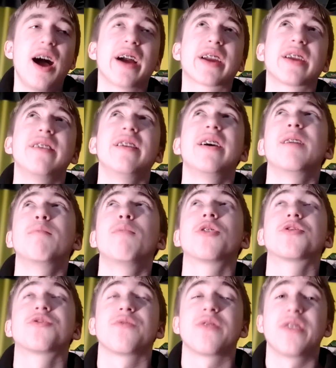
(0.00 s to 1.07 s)
I can name
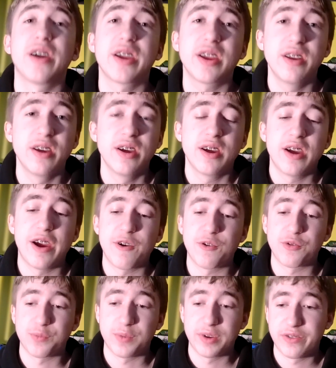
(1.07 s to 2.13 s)
Hunter of the Night,
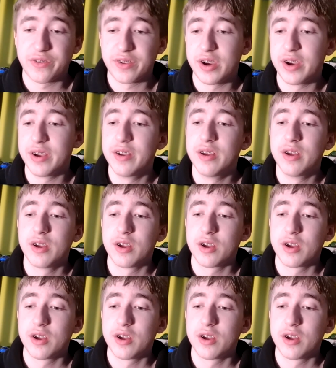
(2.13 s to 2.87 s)
Harris Weinstein,